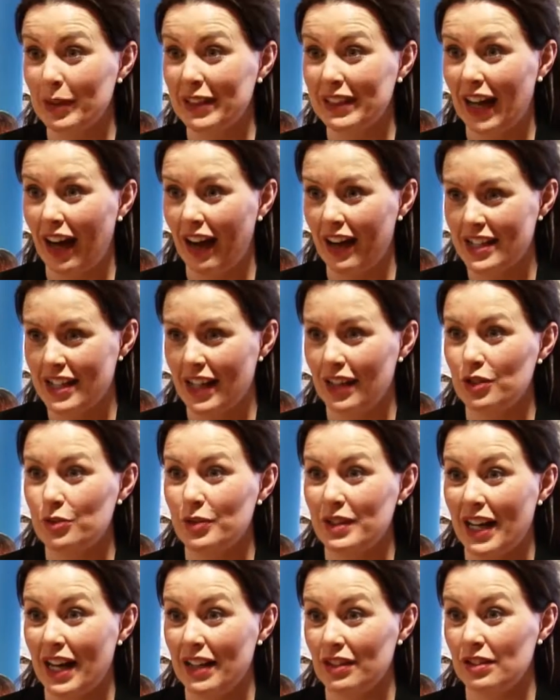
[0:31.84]
been carried out
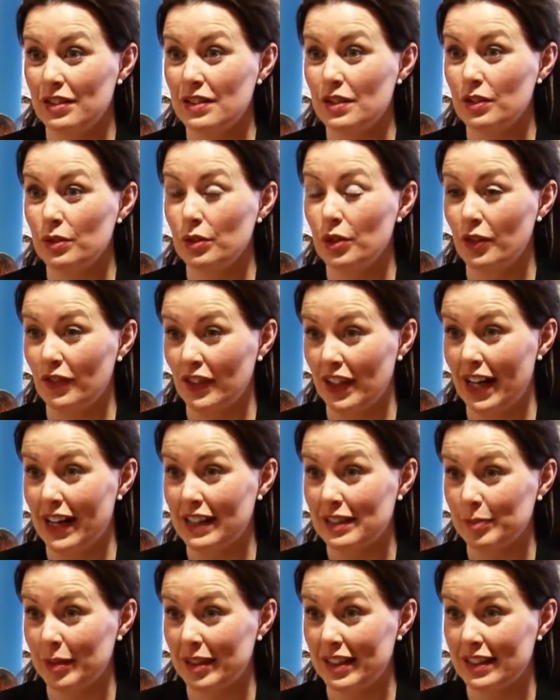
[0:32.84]
with adults who've got
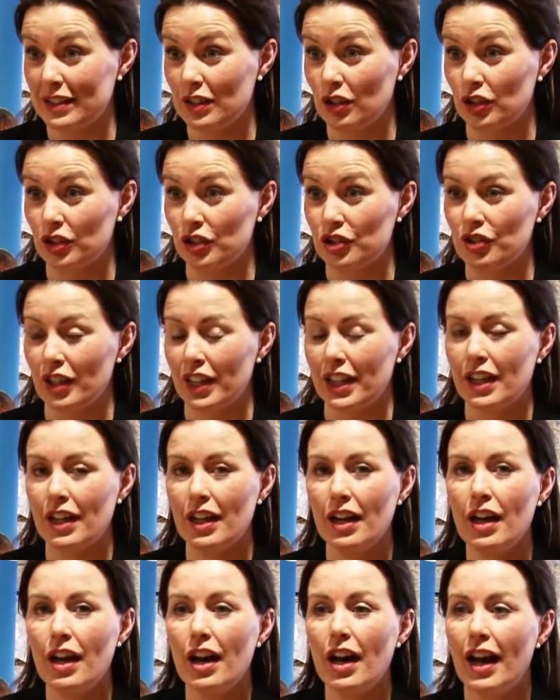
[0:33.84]
asthma in this country.
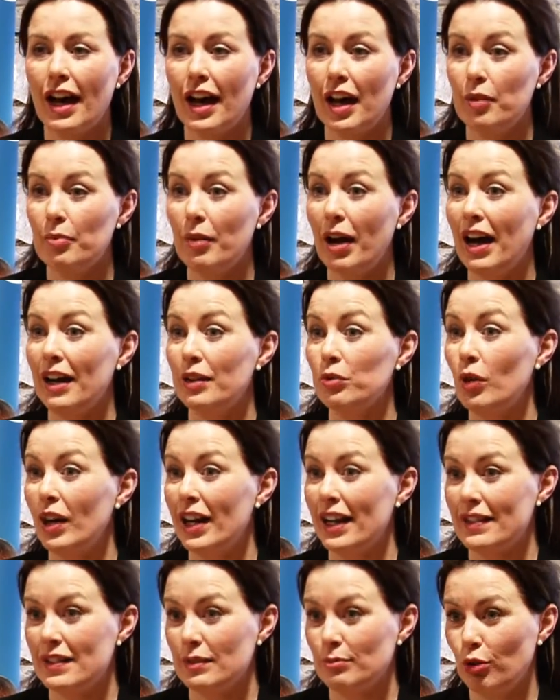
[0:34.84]
And
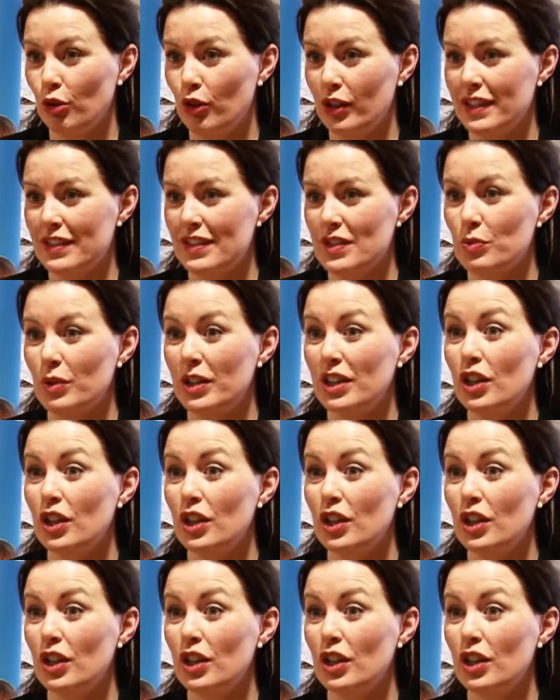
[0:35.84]
why it's important is we